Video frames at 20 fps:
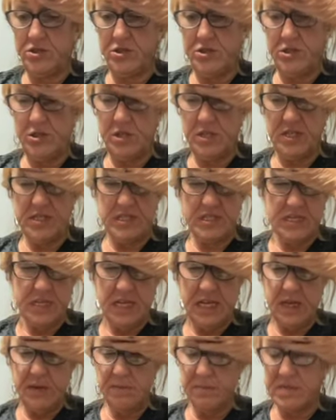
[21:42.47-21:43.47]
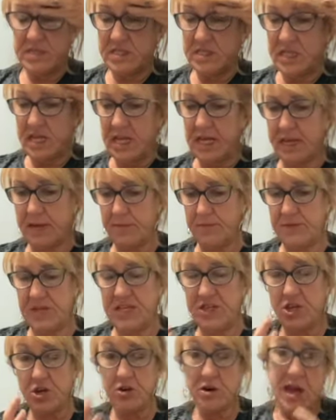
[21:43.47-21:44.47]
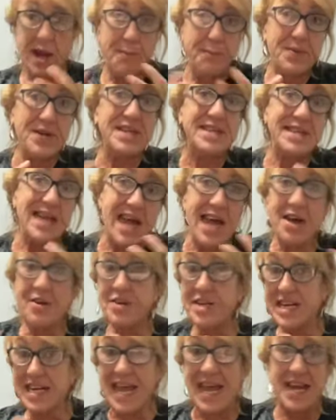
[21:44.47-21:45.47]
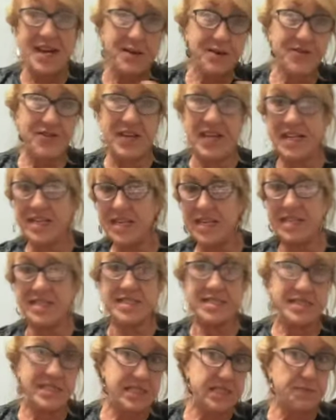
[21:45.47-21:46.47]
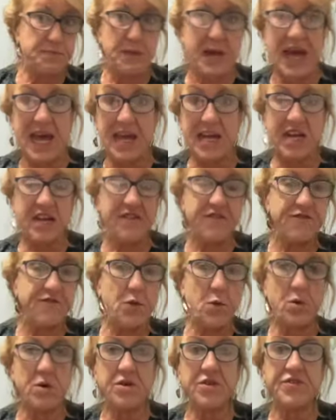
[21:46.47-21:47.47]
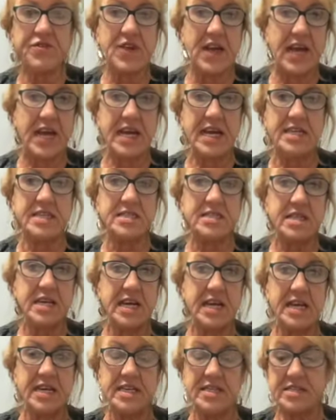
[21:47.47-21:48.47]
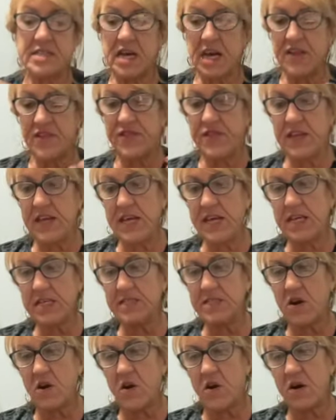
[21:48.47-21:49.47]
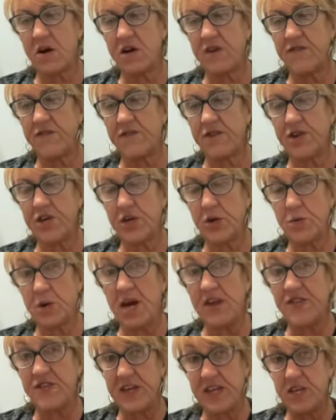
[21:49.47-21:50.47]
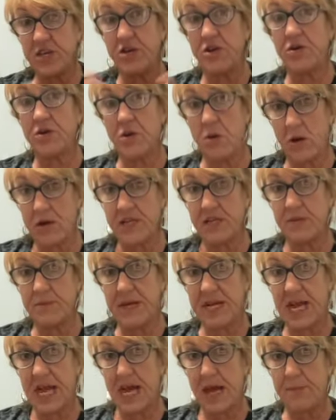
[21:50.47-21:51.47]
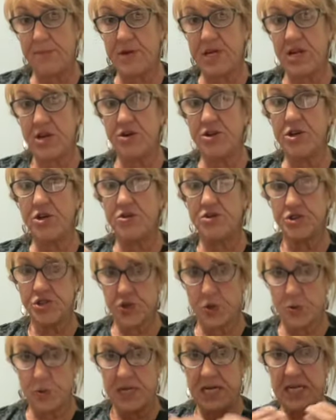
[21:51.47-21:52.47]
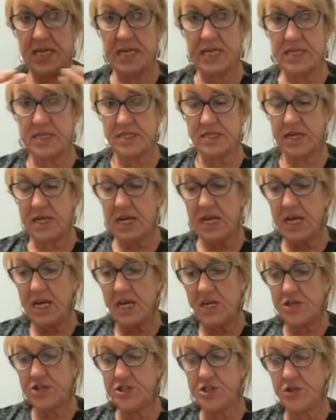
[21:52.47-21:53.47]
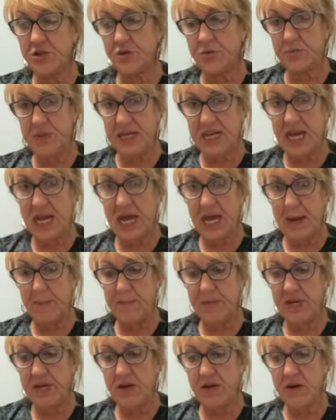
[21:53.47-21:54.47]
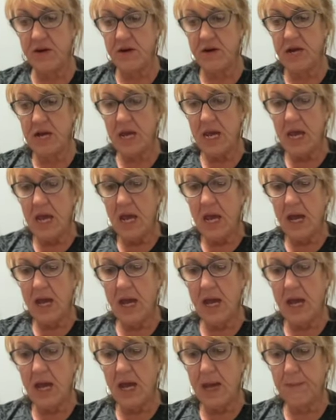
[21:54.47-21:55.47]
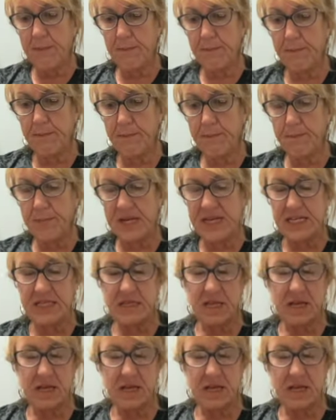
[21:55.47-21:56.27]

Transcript: it seems like you're up and down again. It's this back and forth, eh? It's I think it's hard for you. I think you're going to be happier. You're doing it to be happier. But